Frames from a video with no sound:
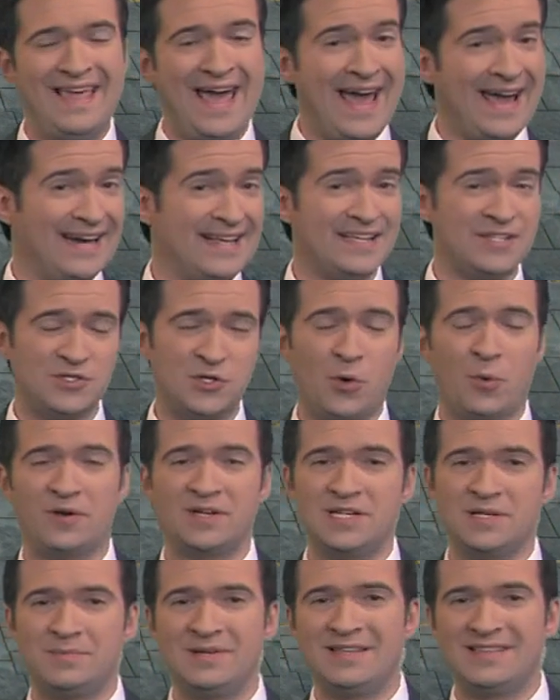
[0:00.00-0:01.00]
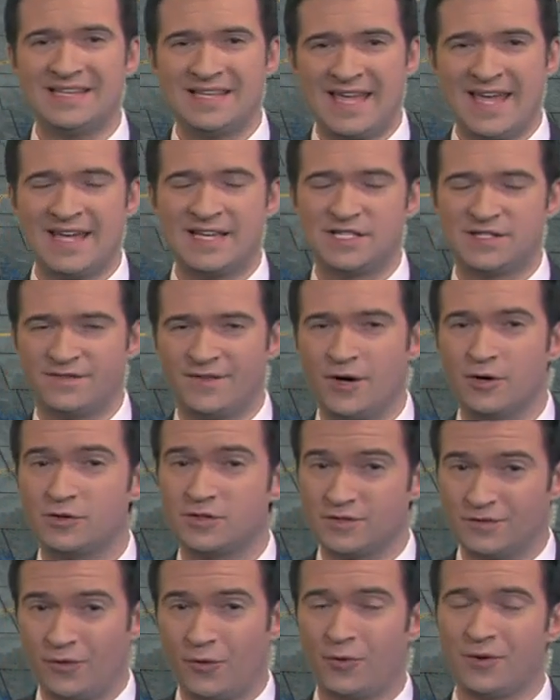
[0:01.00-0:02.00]
that is going to be the case,
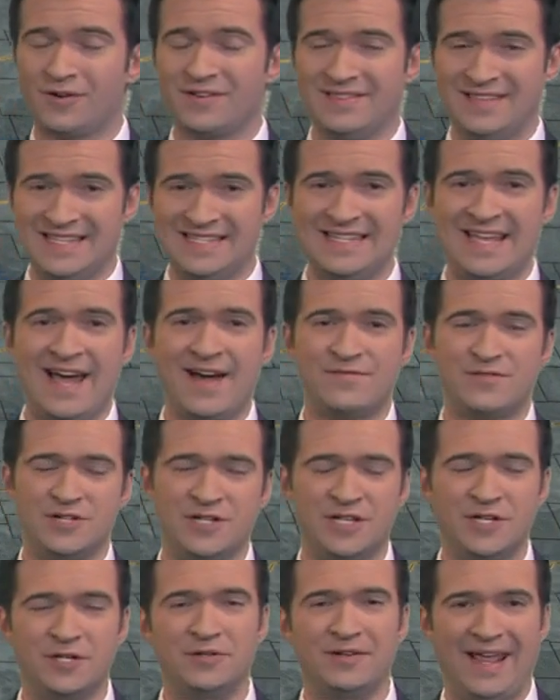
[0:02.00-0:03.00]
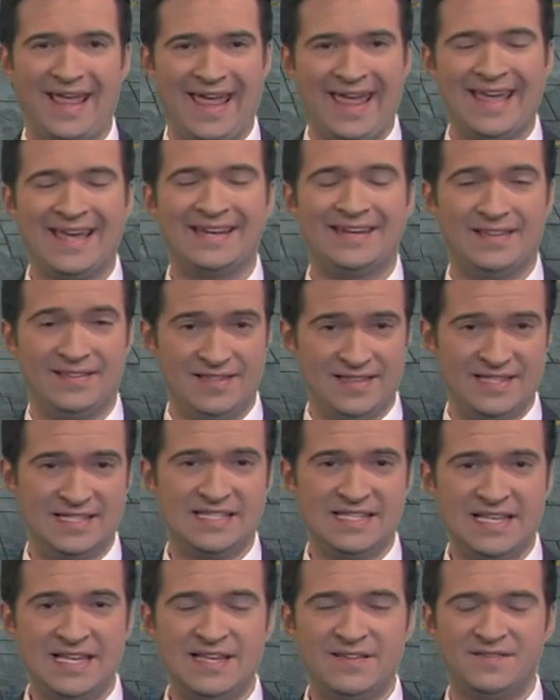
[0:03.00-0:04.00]
folks, for this afternoon and
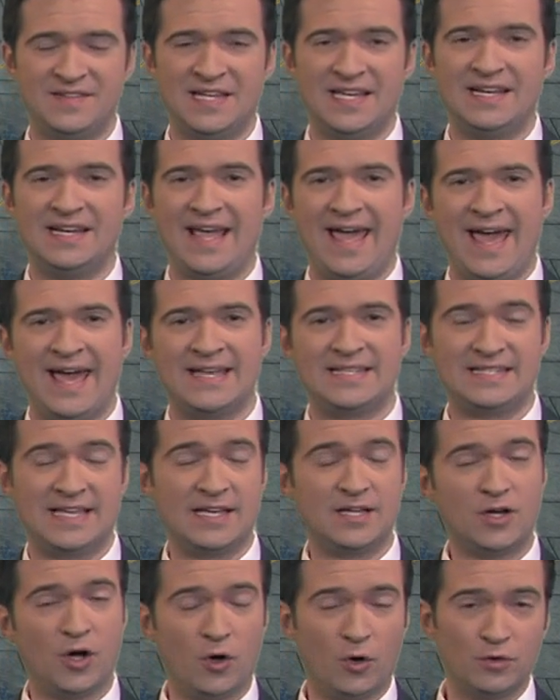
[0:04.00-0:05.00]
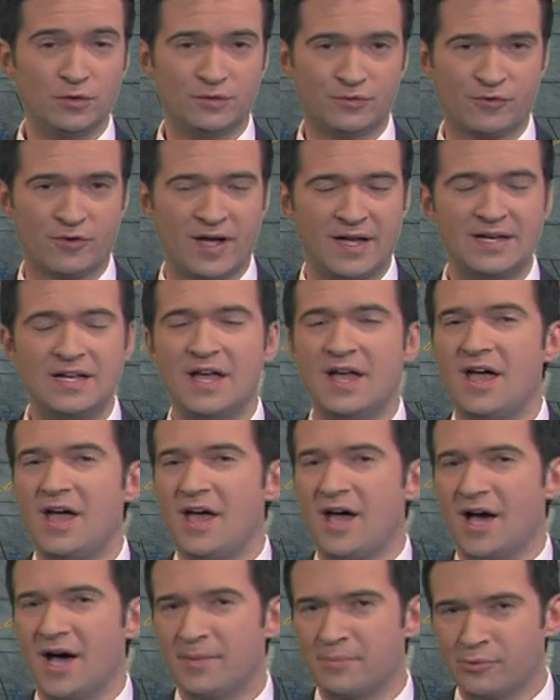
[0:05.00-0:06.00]
this evening as a cold front
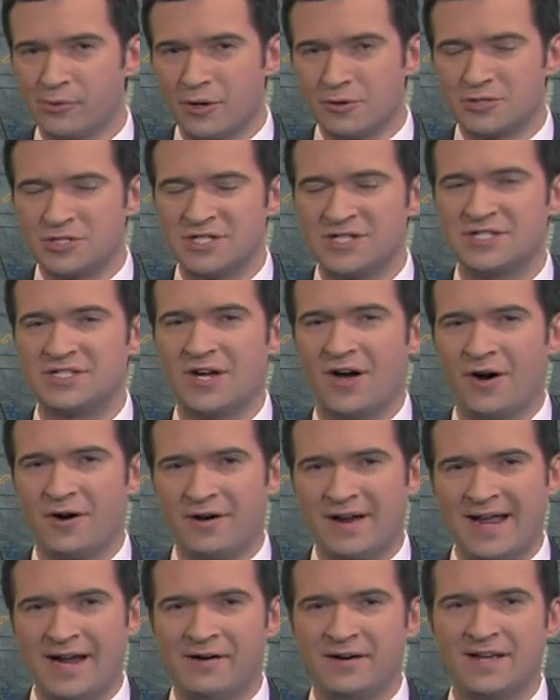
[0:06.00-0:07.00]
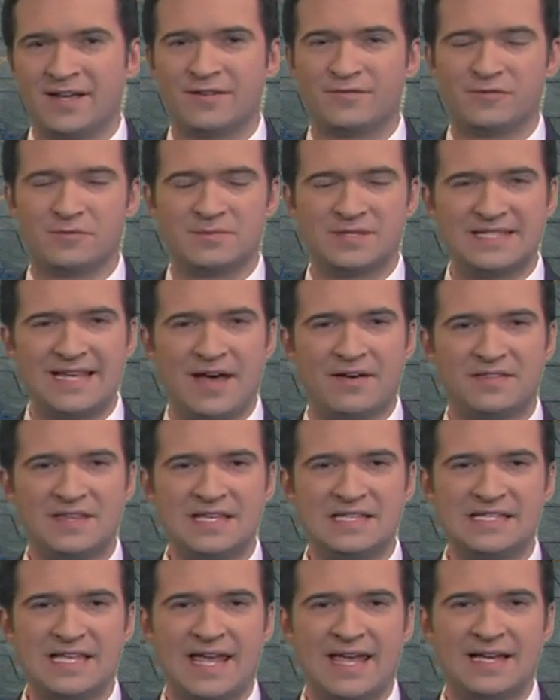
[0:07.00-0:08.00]
approaches our area from
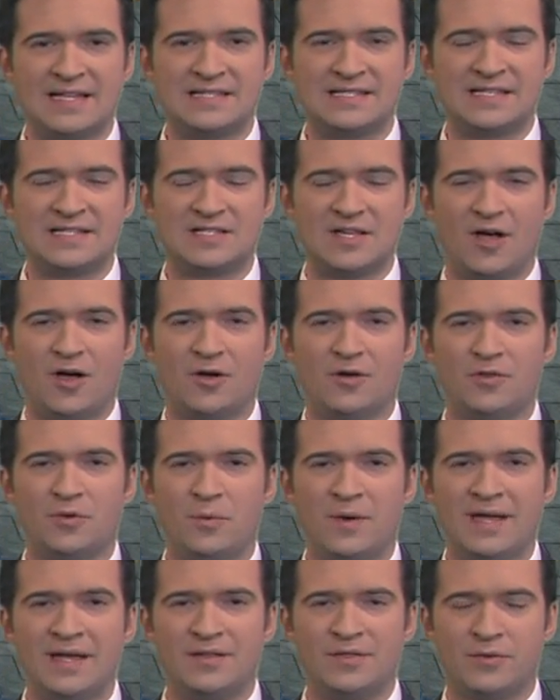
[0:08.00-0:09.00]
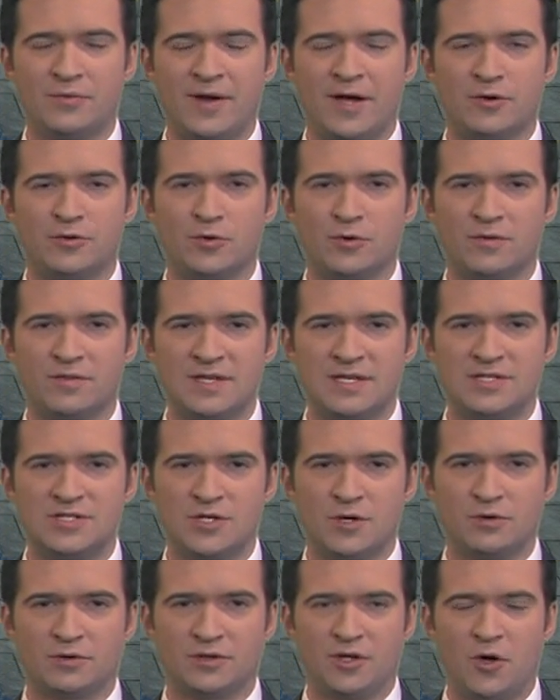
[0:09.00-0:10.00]
southeast Kansas all the way in throughout
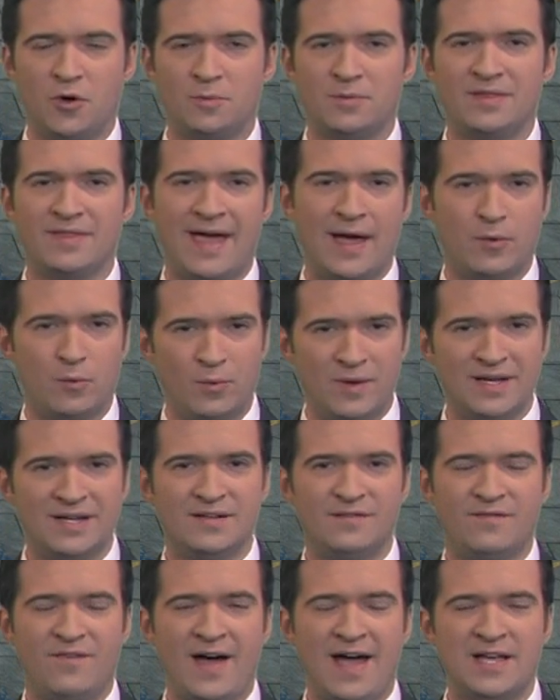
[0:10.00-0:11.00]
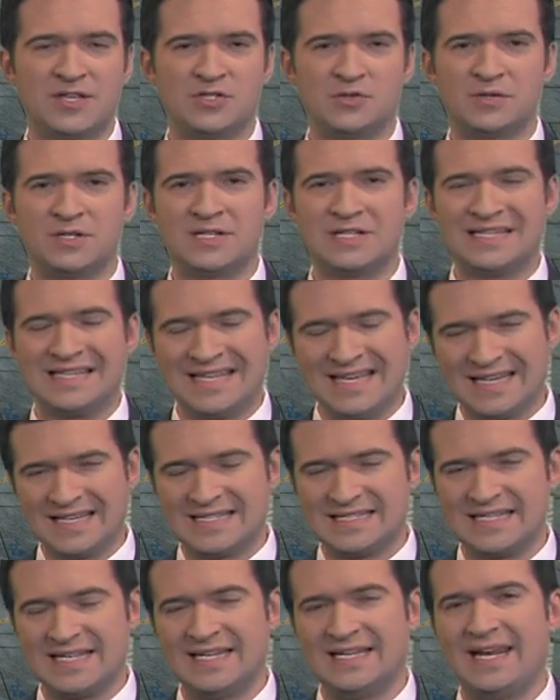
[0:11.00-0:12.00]
northeast Oklahoma. That wind advisory
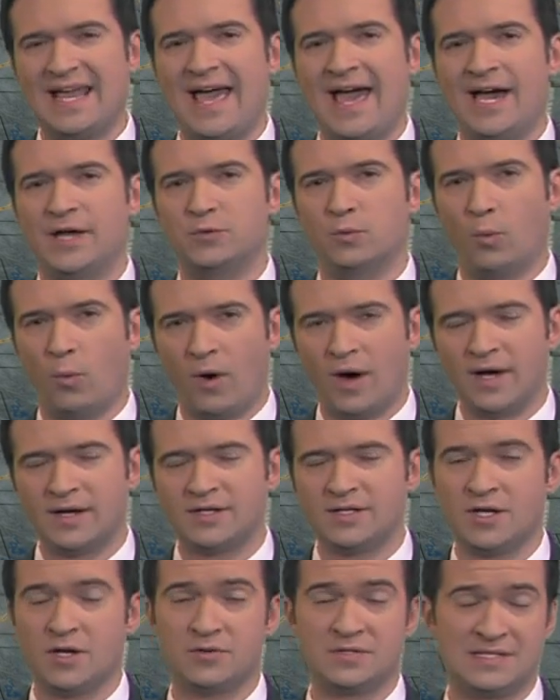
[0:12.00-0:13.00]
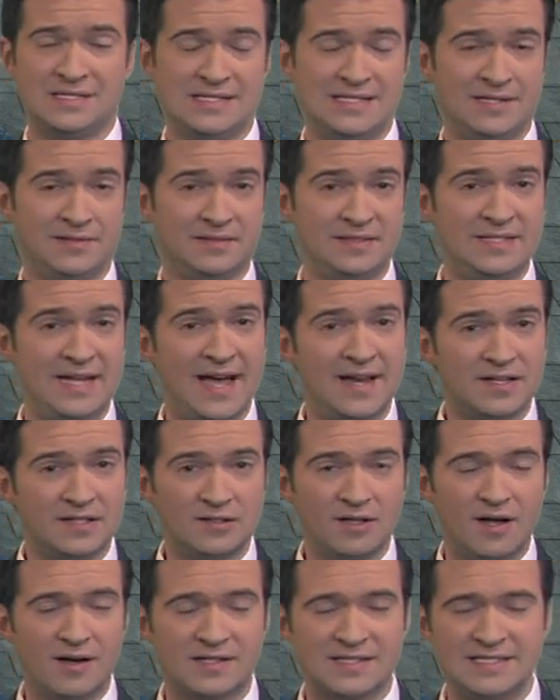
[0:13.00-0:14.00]
kicks in at 1, goes until 9
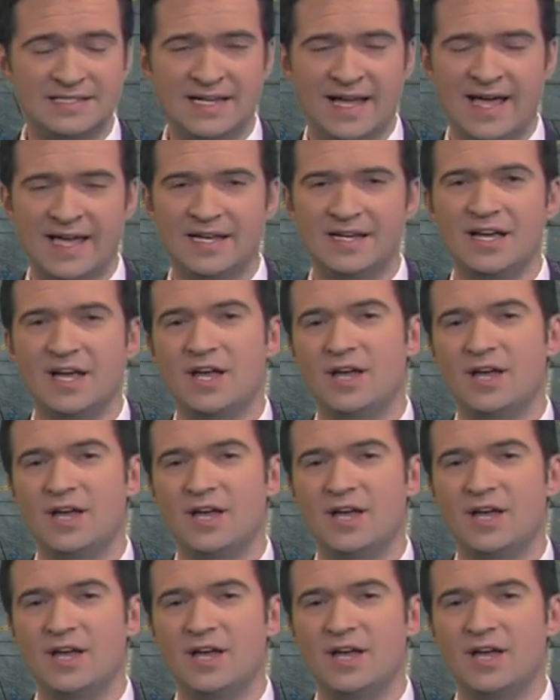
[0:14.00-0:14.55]
o'clock tonight